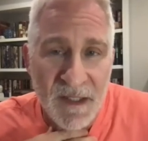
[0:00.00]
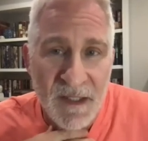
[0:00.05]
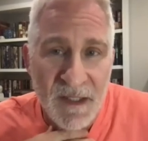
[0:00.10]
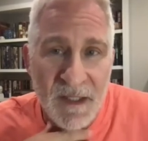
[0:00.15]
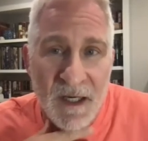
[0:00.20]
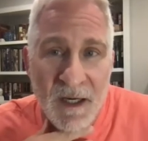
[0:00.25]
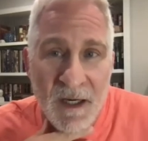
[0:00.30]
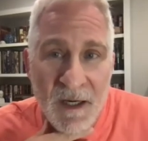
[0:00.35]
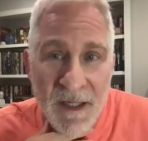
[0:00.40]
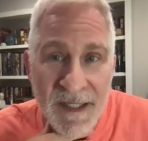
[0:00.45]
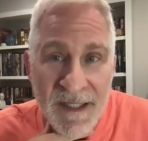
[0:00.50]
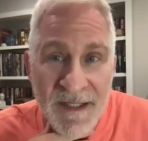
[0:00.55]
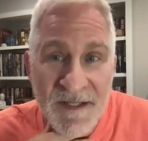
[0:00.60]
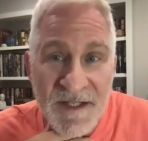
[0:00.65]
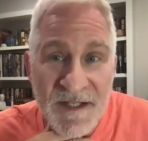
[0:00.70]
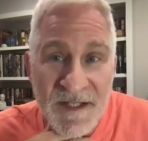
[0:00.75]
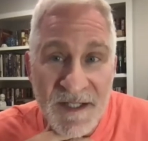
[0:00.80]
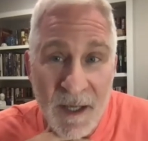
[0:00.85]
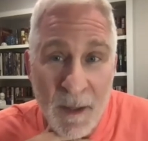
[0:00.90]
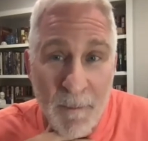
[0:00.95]
Uh, in
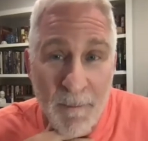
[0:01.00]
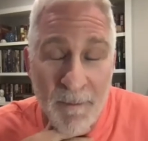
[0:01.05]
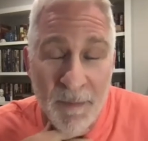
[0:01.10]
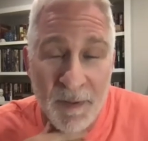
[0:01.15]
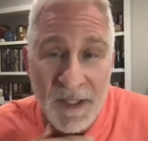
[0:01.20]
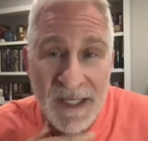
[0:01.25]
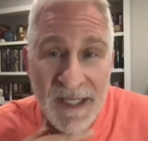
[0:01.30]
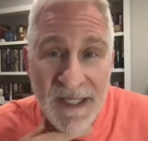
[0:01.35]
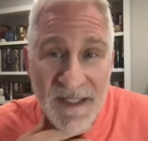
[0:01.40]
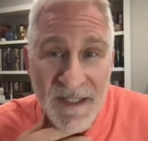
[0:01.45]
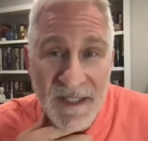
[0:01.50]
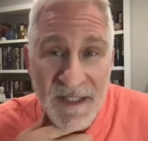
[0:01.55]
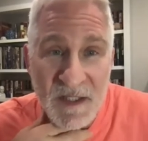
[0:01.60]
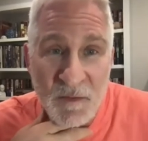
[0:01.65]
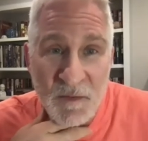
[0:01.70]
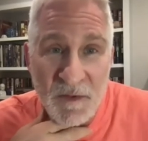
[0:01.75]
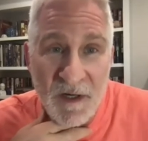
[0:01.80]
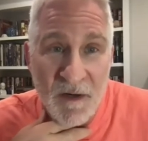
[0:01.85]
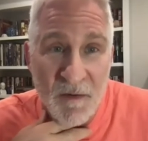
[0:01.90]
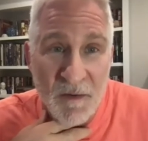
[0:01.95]
some places
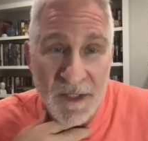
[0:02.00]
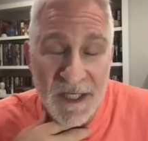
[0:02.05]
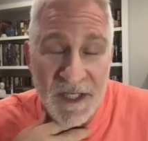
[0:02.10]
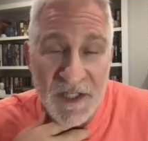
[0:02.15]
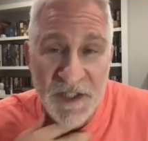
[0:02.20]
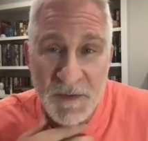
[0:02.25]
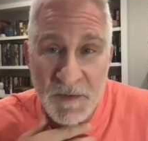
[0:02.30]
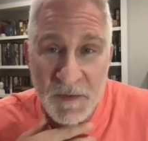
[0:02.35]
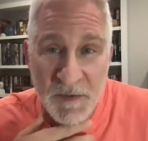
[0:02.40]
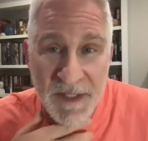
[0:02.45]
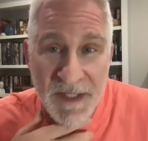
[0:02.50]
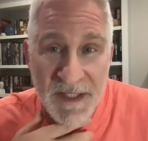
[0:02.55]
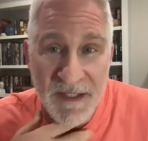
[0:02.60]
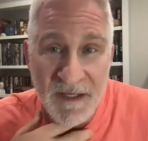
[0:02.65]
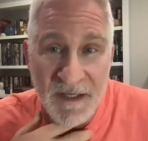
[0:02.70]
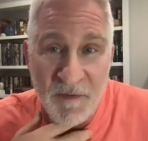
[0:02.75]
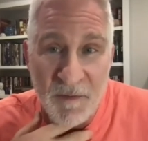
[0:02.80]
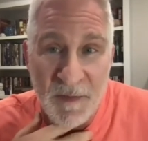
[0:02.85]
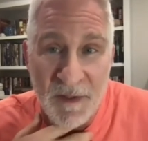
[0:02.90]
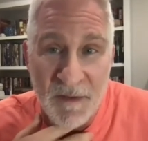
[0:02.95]
where our relationships with that
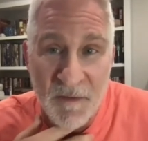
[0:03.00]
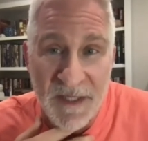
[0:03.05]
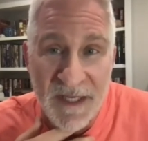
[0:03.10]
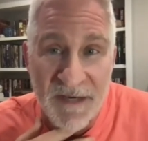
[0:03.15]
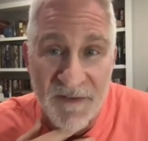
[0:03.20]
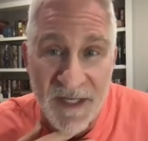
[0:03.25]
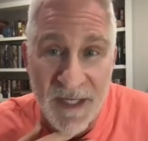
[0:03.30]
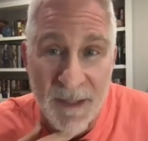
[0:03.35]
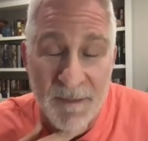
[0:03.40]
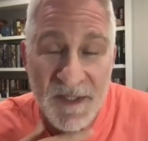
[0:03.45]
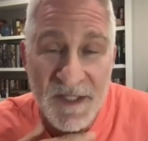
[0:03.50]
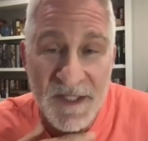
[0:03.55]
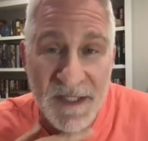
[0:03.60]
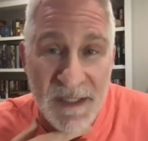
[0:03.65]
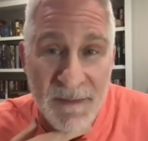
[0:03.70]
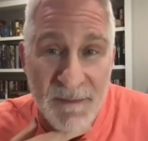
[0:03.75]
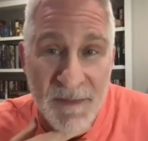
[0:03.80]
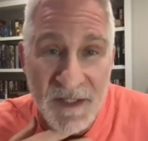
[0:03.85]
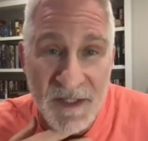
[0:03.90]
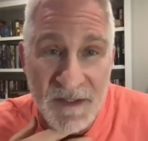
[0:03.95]
government, we have an embassy,
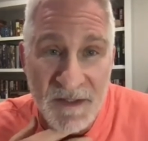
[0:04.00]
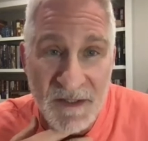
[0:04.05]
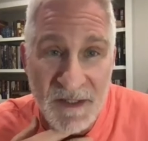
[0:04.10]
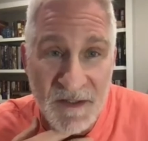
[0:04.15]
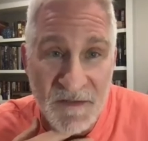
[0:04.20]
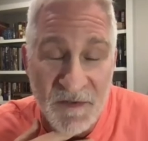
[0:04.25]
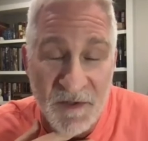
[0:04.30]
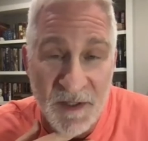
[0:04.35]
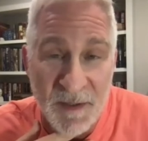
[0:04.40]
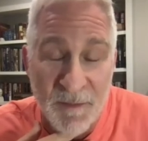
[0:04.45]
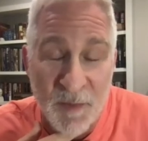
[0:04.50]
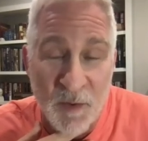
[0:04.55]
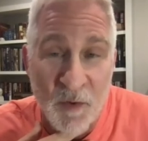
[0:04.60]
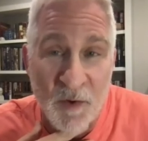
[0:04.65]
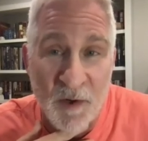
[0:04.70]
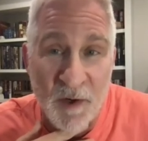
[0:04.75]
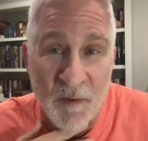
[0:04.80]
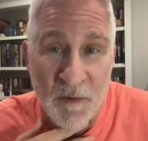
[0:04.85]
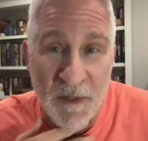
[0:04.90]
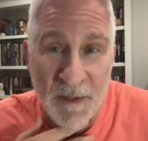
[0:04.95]
but it's, very
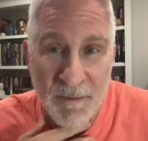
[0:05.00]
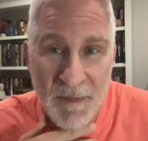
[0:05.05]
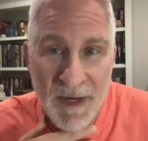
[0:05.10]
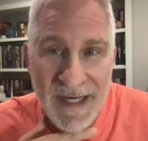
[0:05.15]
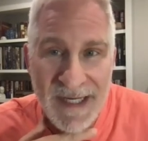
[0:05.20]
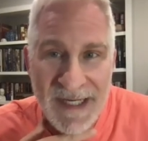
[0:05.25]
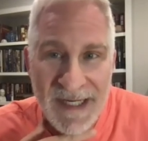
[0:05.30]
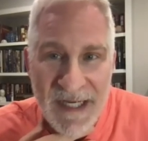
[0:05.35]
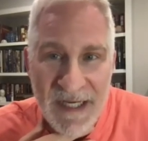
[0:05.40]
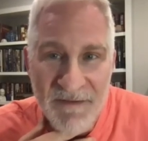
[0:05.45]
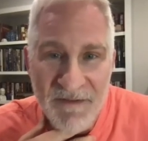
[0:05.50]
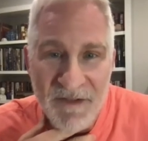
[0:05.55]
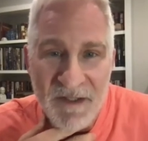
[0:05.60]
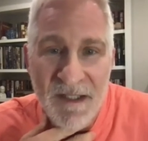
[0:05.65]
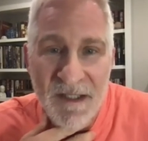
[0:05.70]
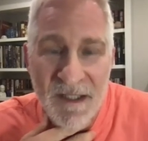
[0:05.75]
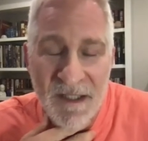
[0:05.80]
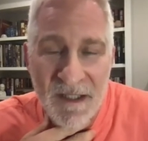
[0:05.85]
poor, we might have a